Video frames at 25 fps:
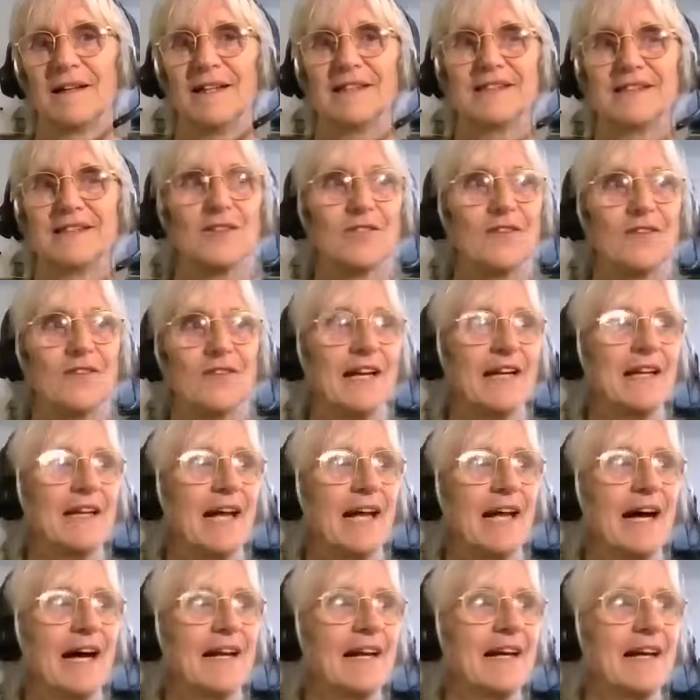It's already
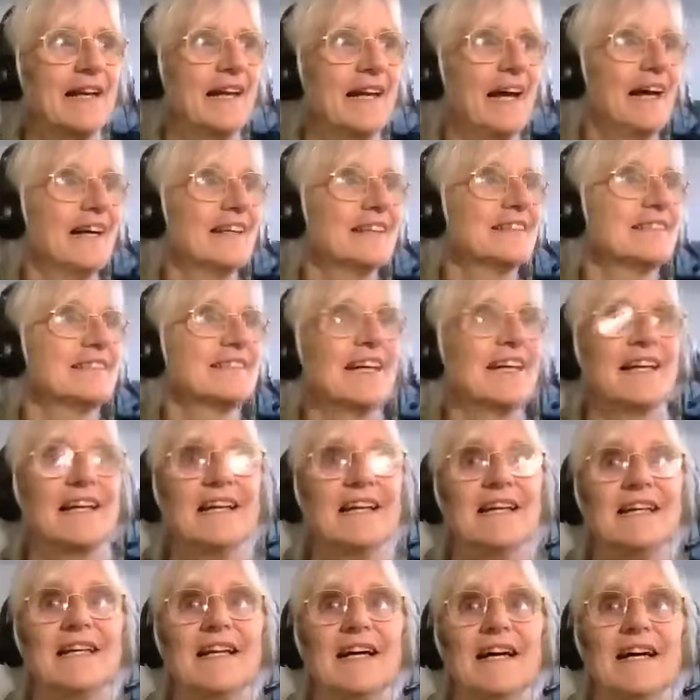that. And
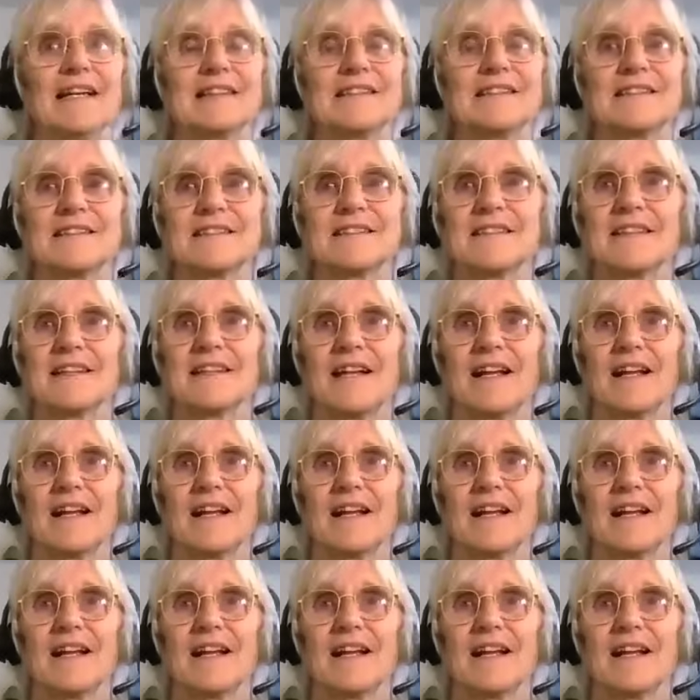suddenly there's,